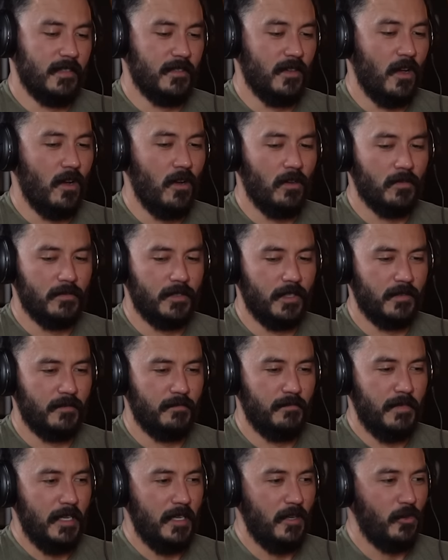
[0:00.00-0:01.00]
This is all
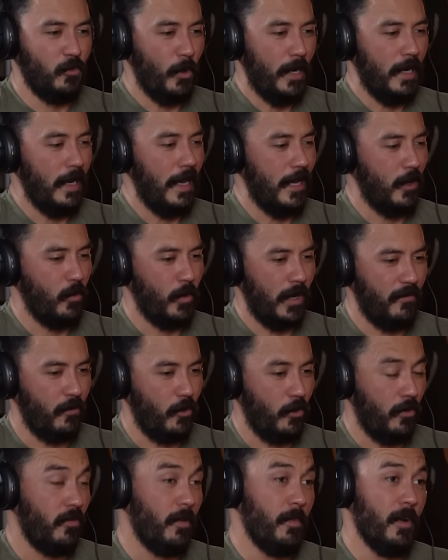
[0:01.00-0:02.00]
just me relaying what
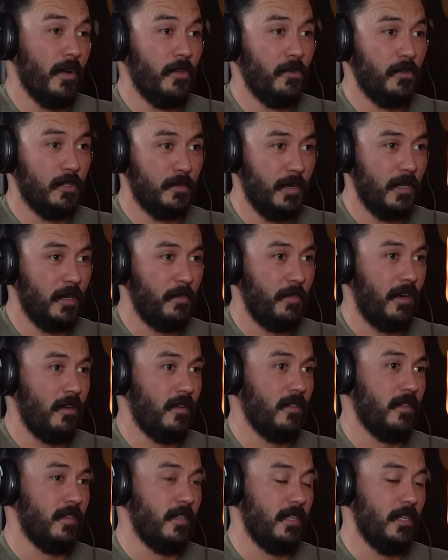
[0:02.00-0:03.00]
I've heard from others, but
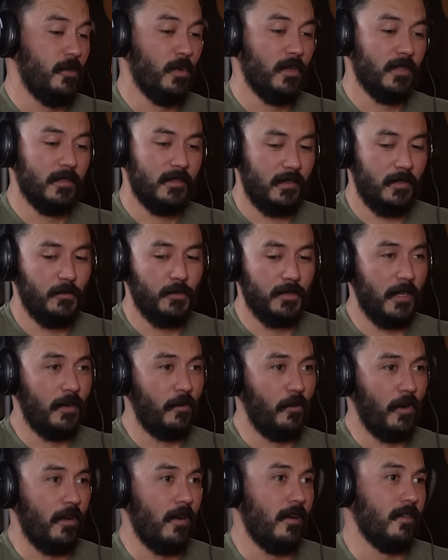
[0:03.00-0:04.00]
apparently he was
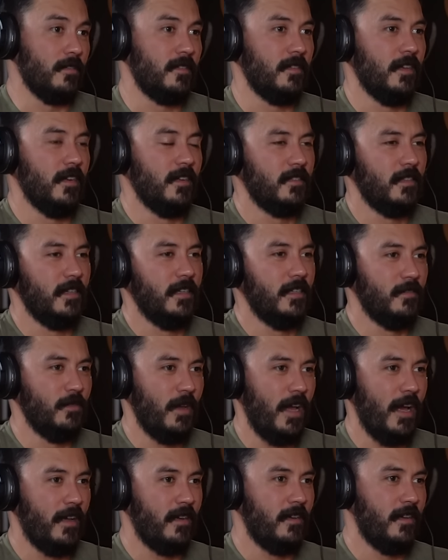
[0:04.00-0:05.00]
literally on set
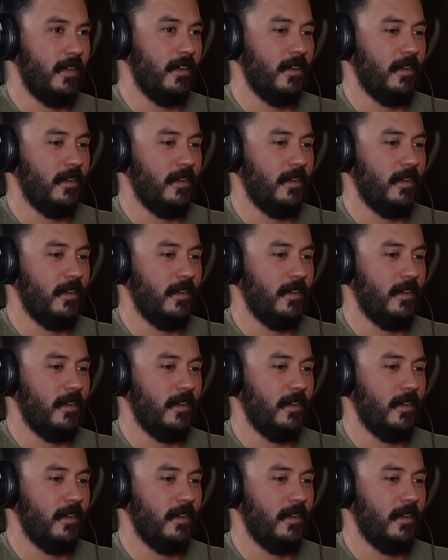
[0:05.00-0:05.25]
and had